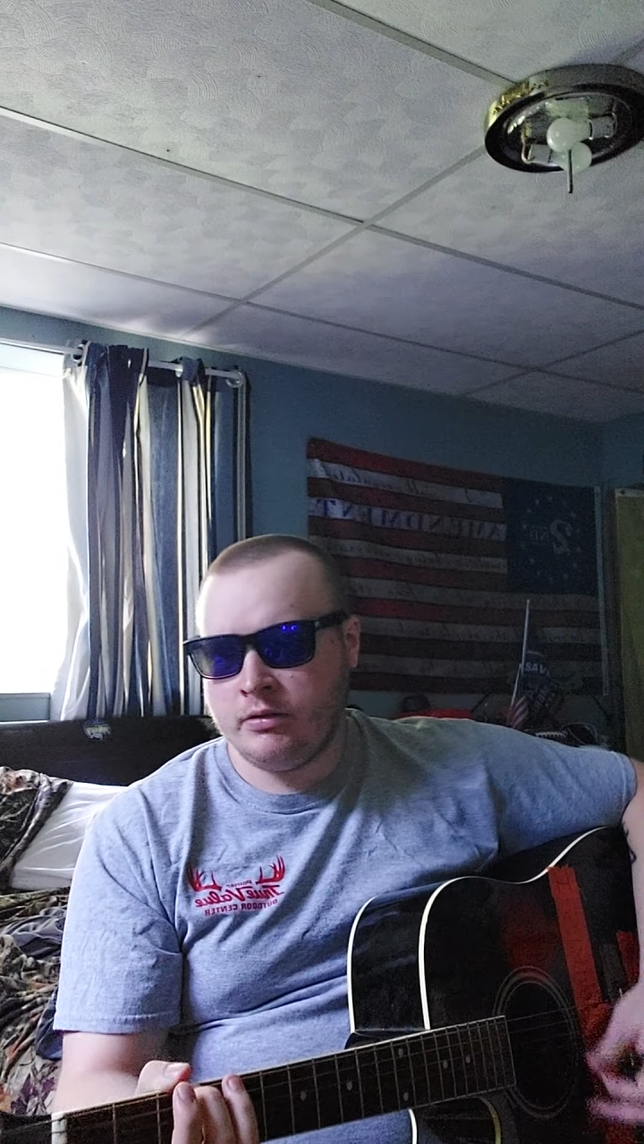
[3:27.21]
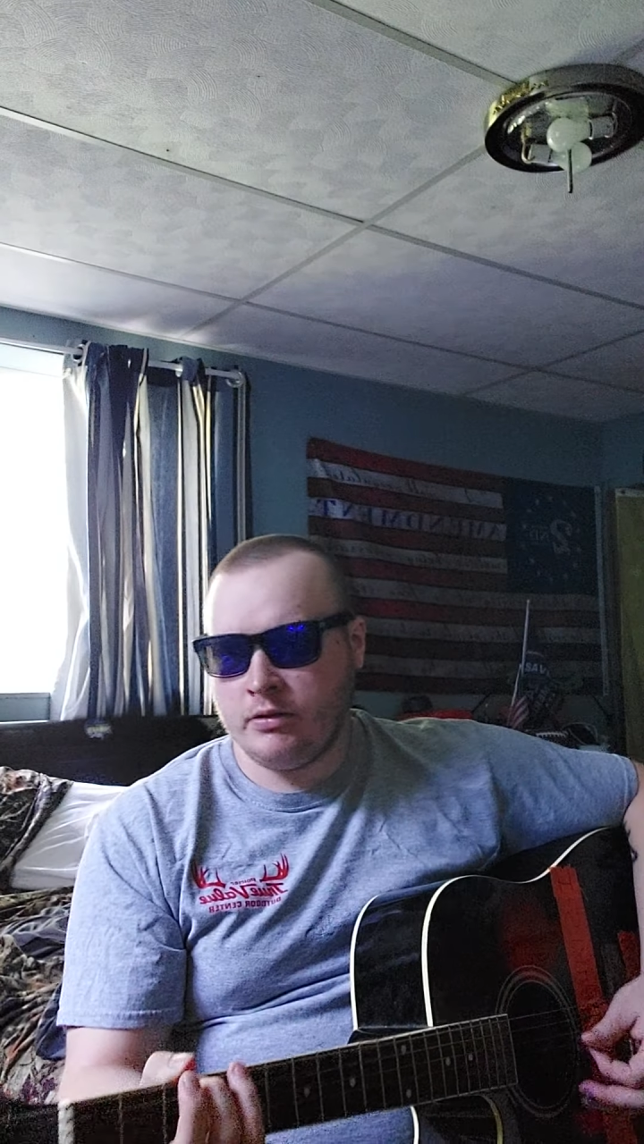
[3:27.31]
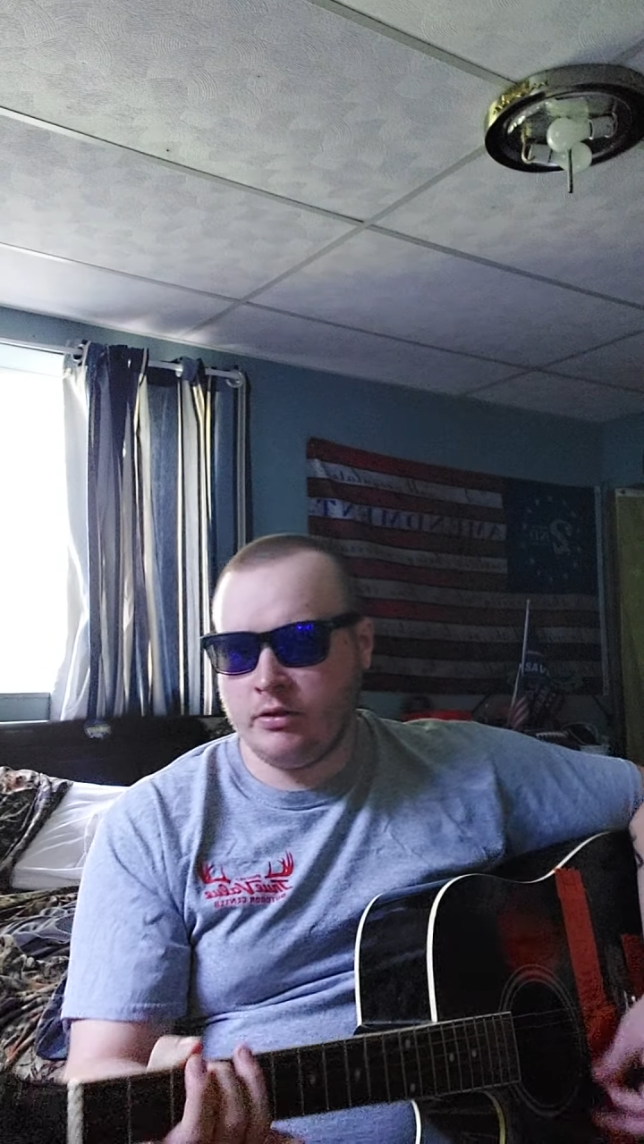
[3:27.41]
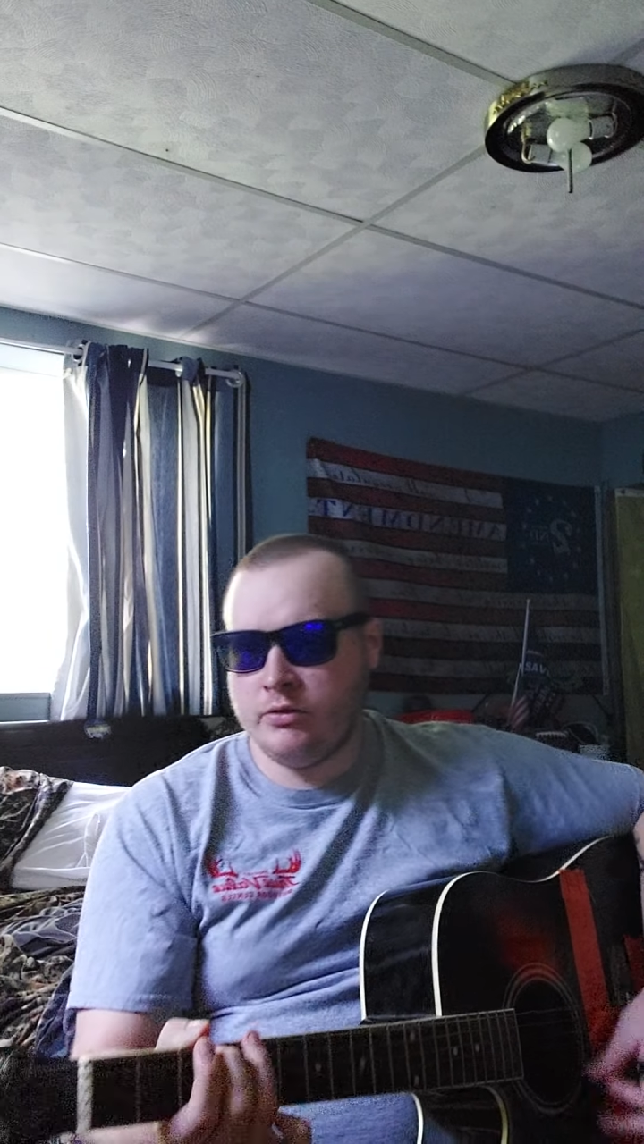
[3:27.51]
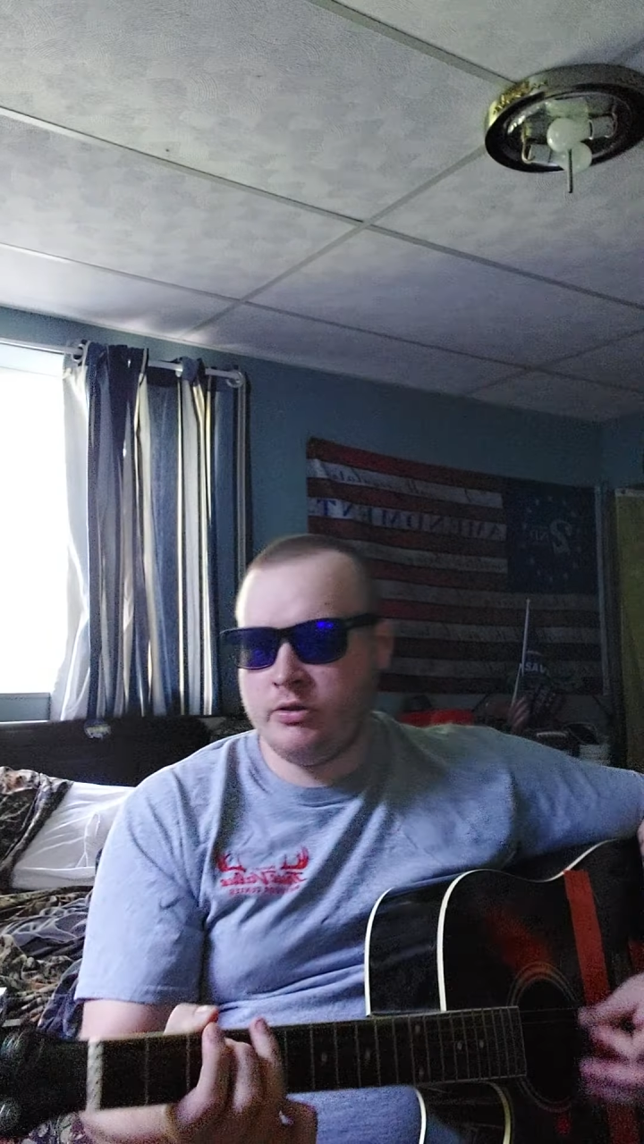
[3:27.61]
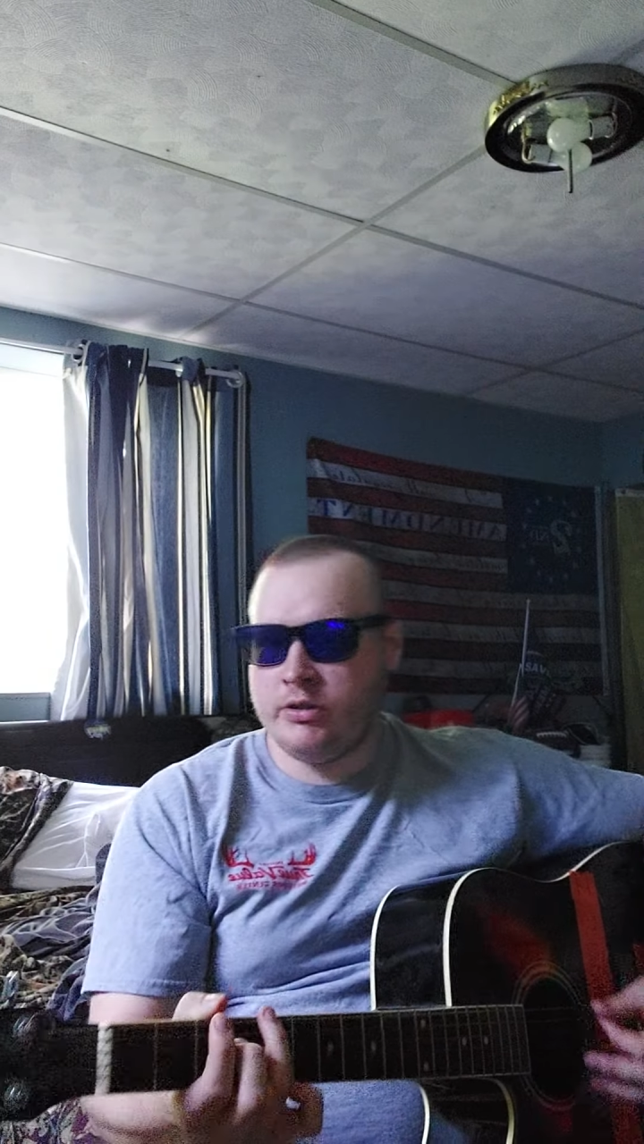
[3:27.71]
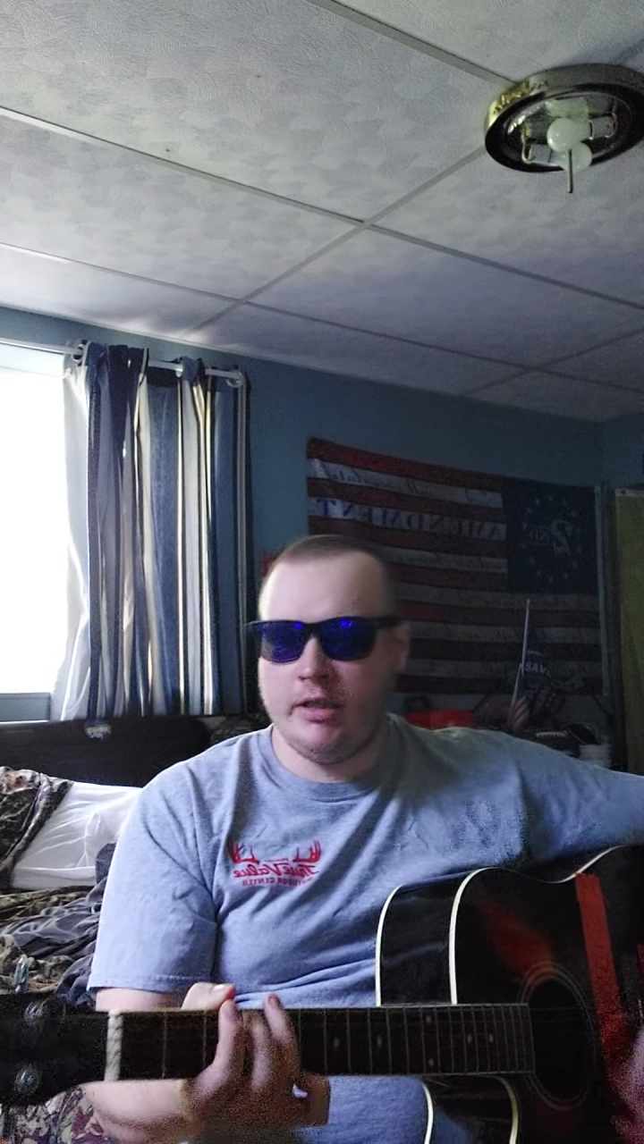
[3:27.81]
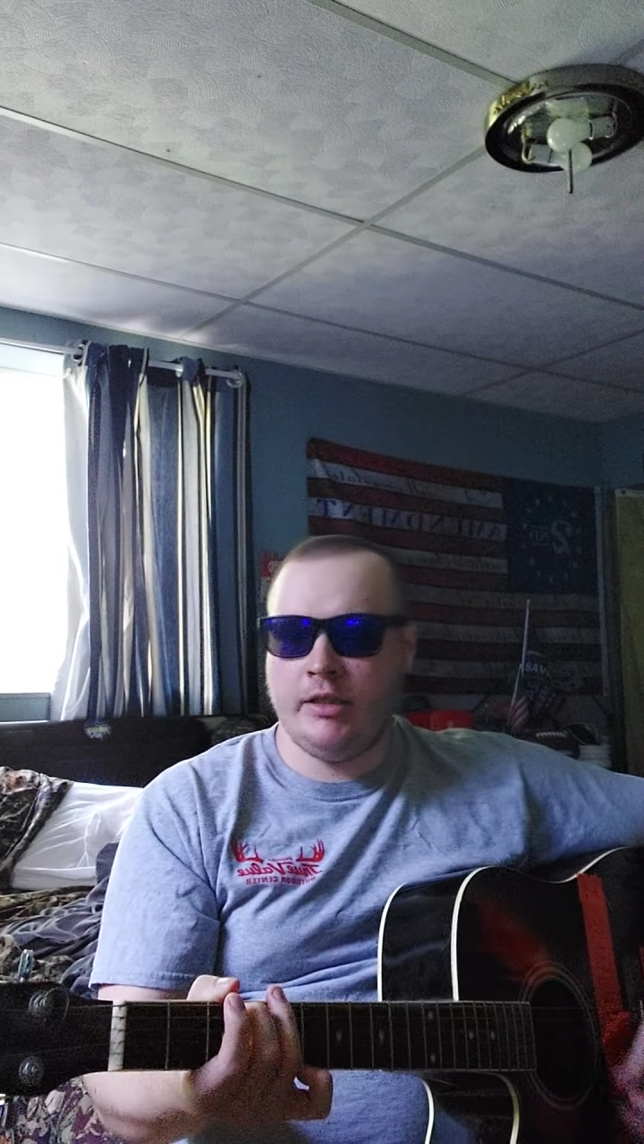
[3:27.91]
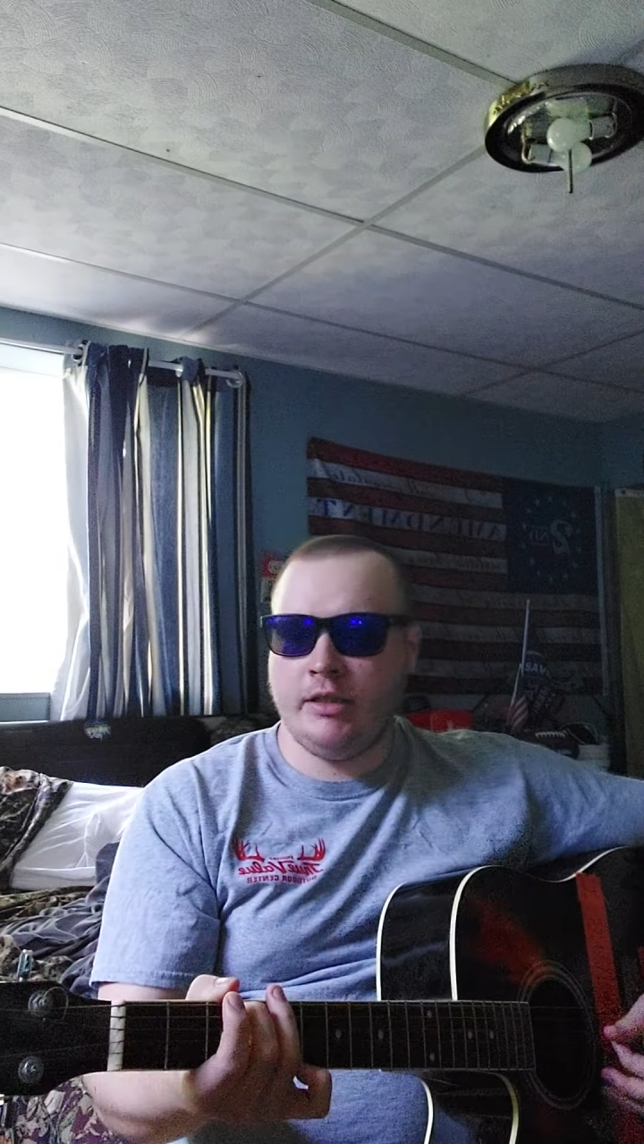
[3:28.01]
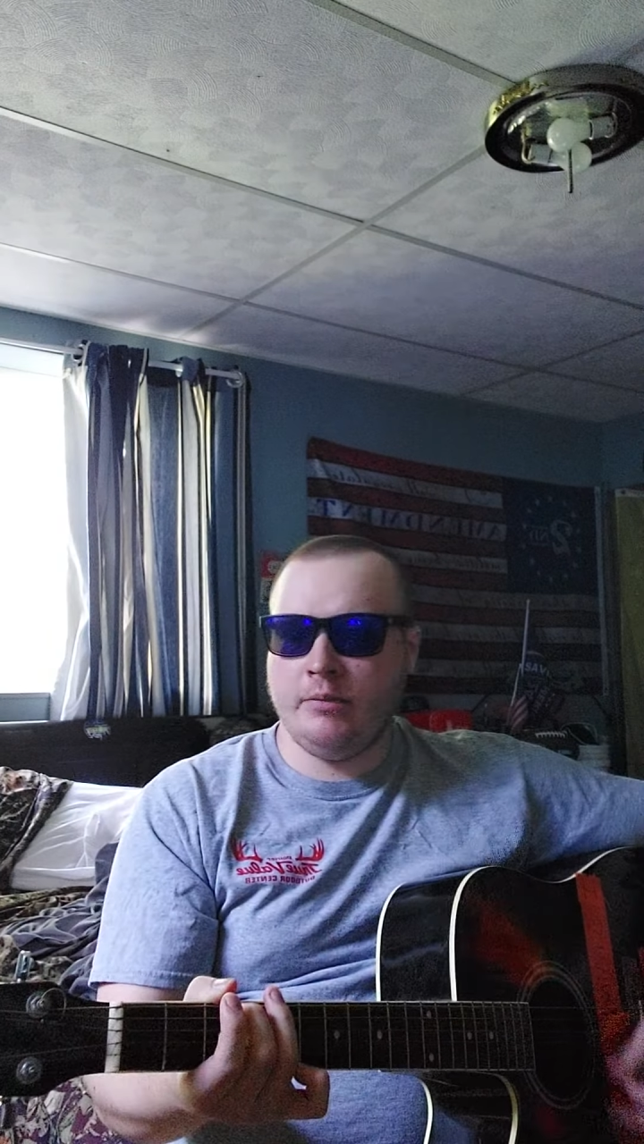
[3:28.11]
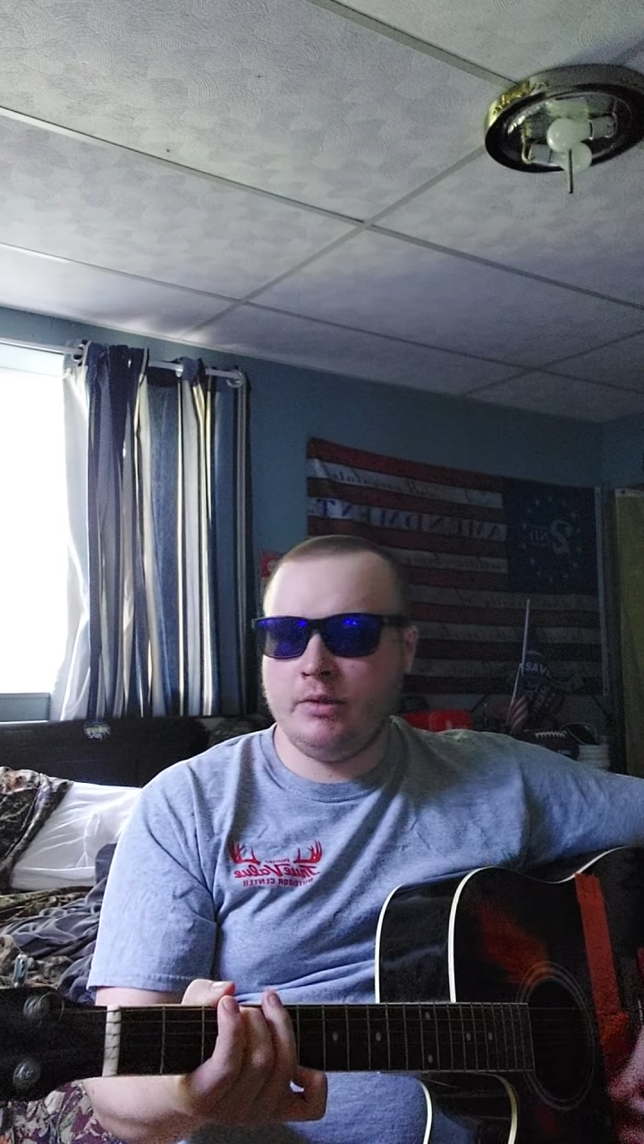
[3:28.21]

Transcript: Don't you tell